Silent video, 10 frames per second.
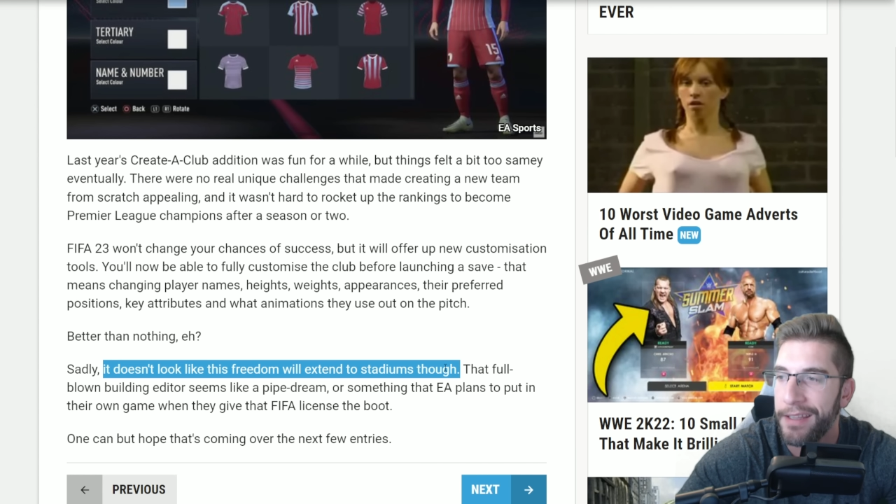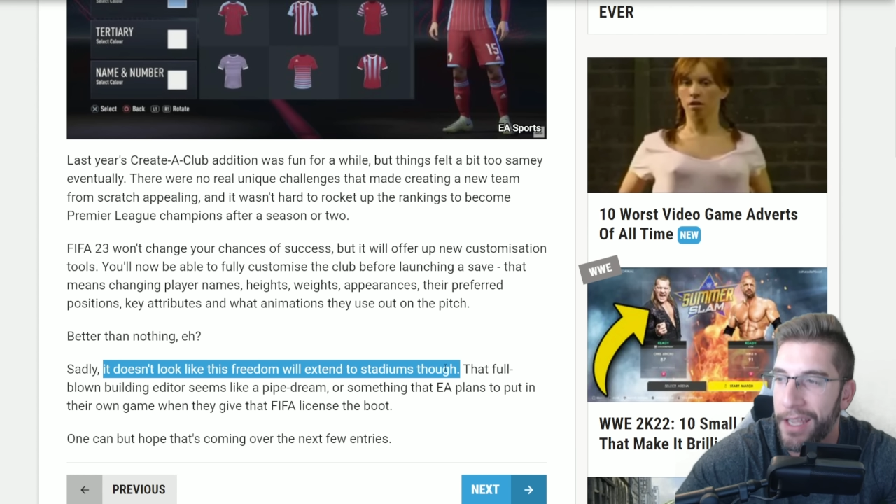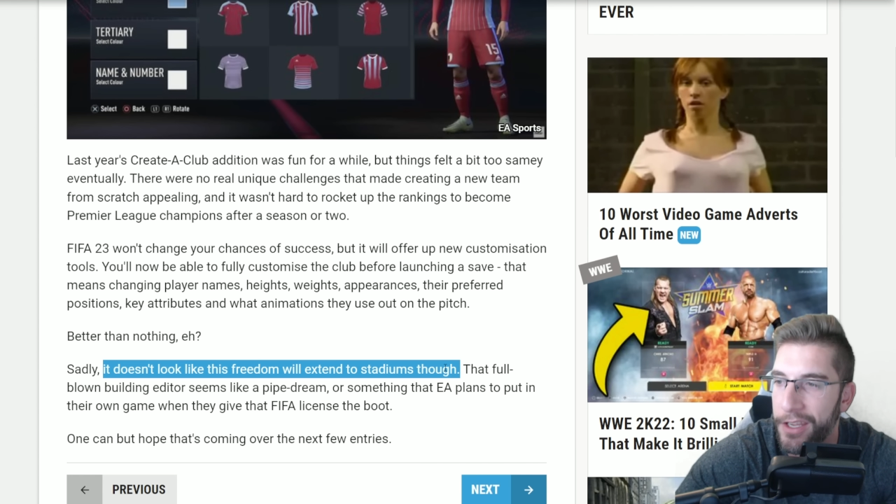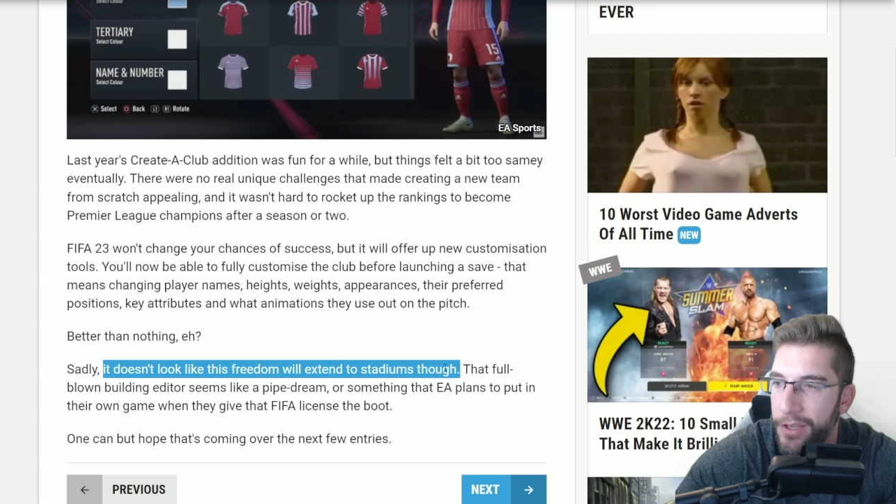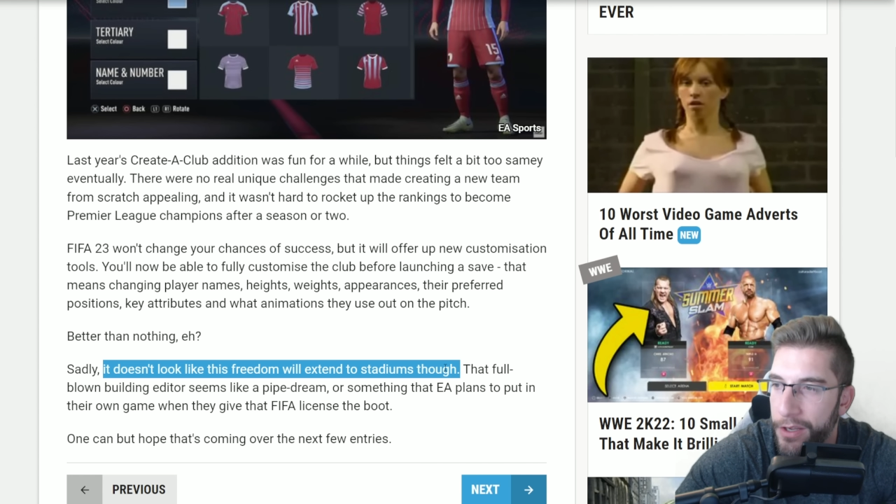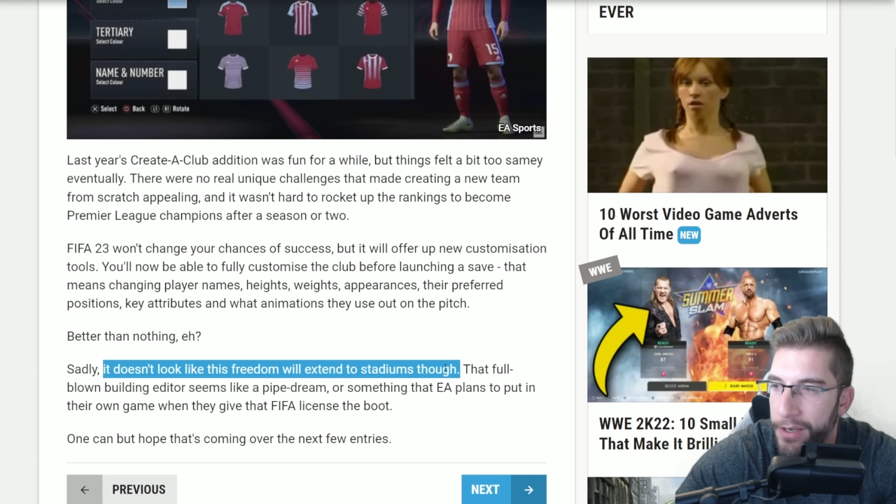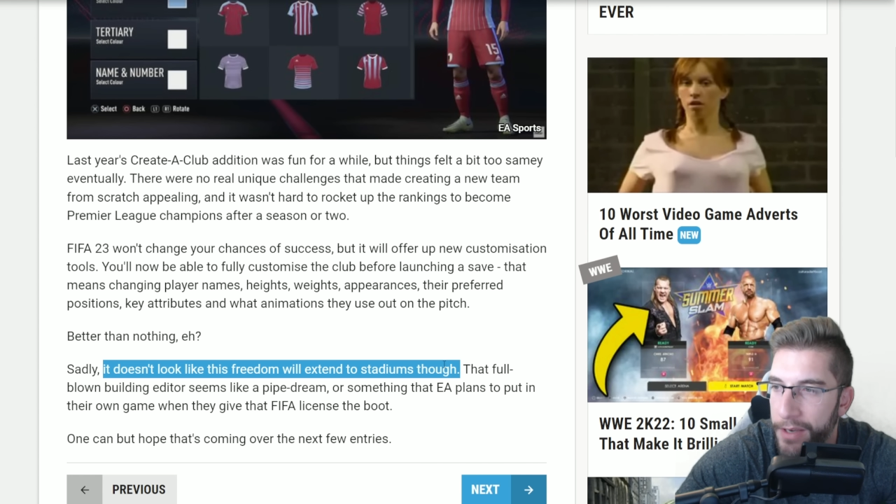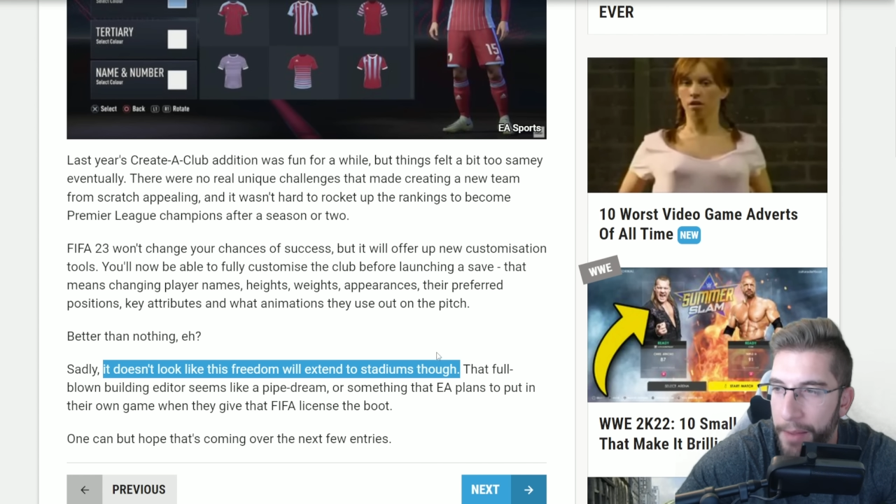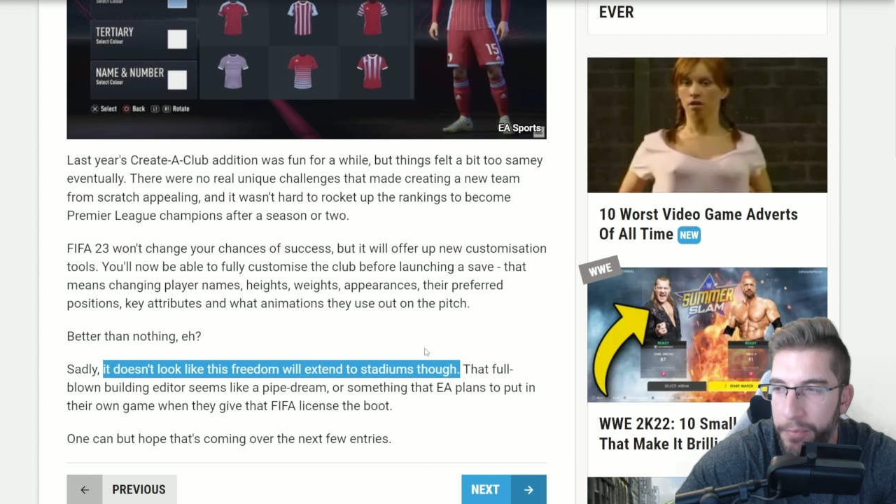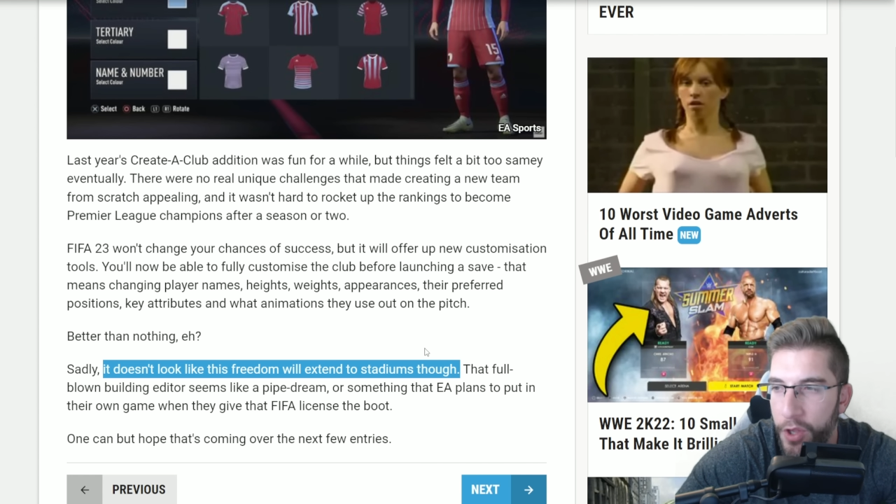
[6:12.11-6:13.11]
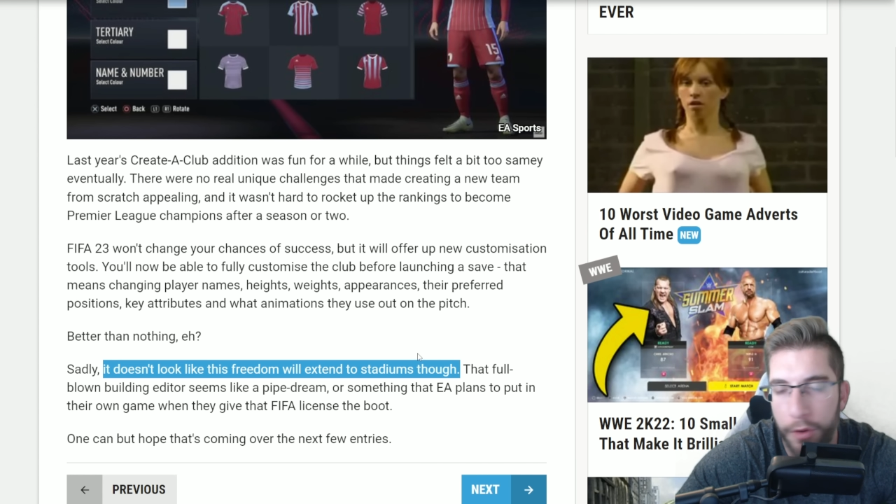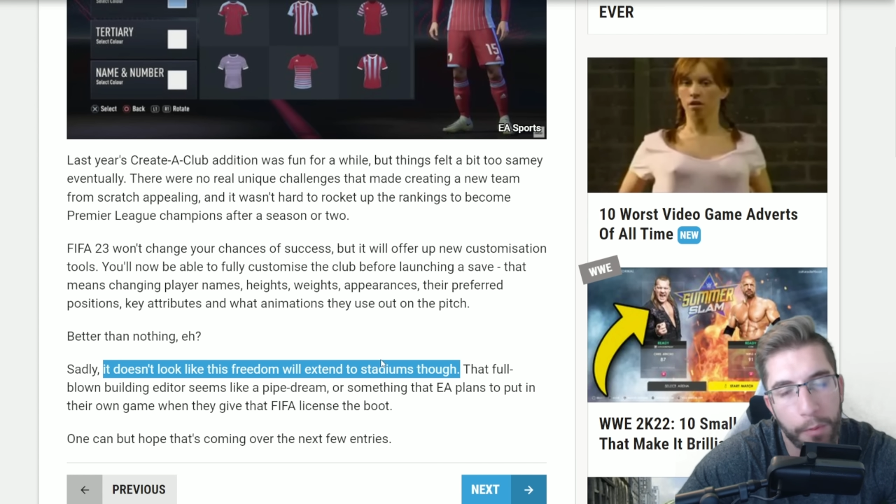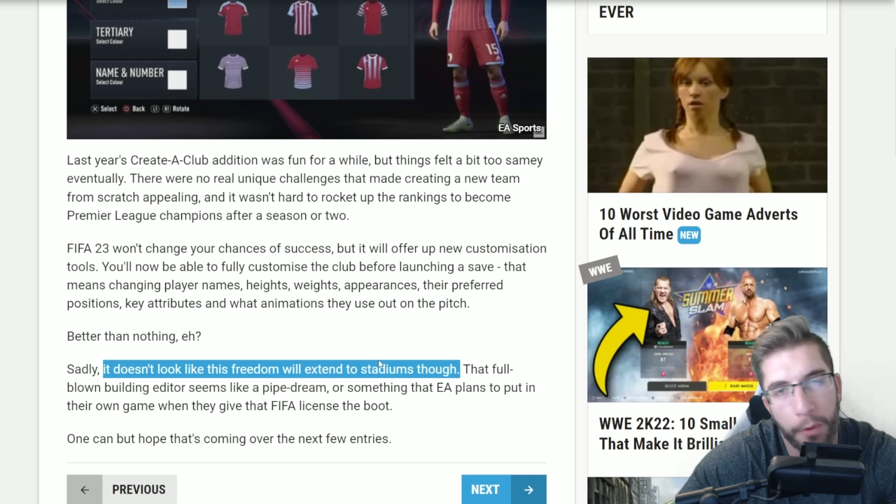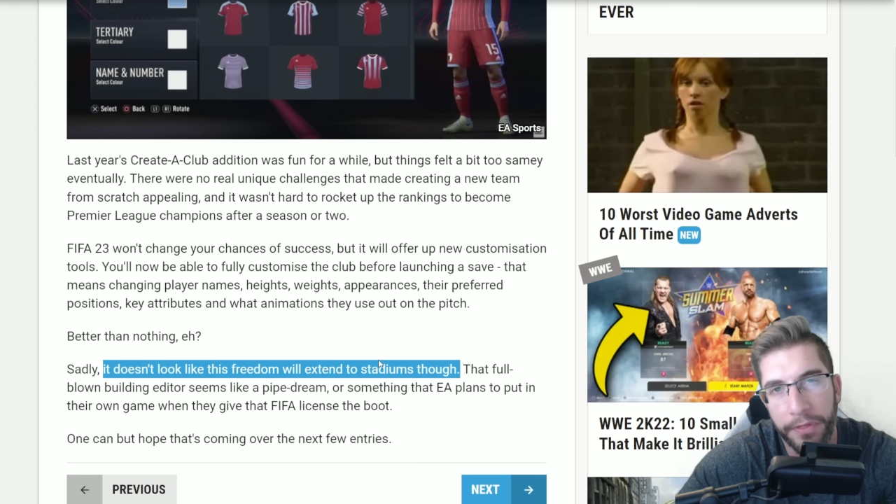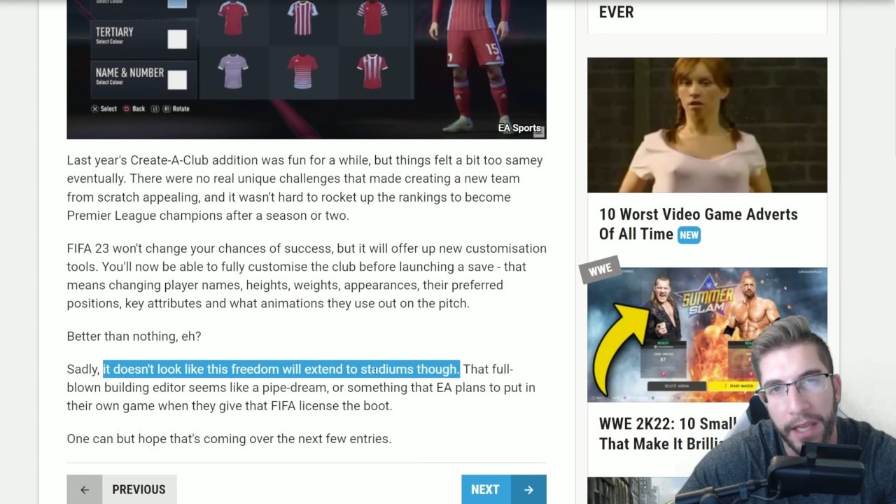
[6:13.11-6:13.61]
that you could do
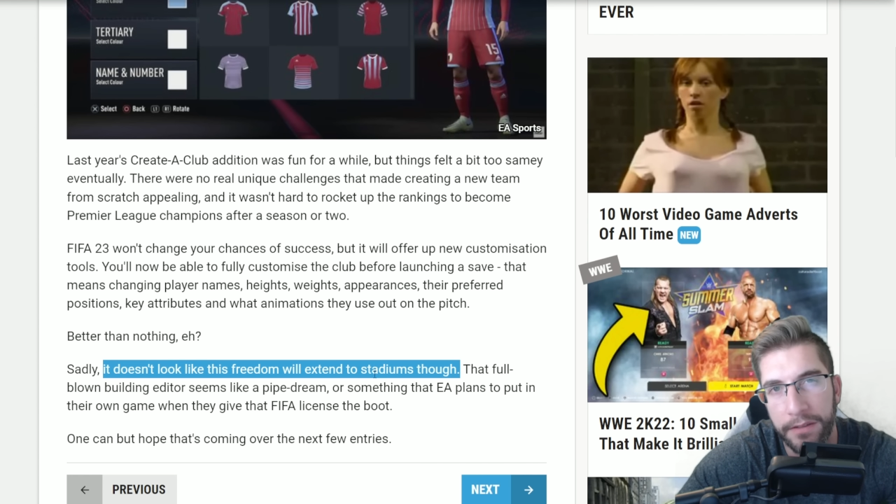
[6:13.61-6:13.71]
more things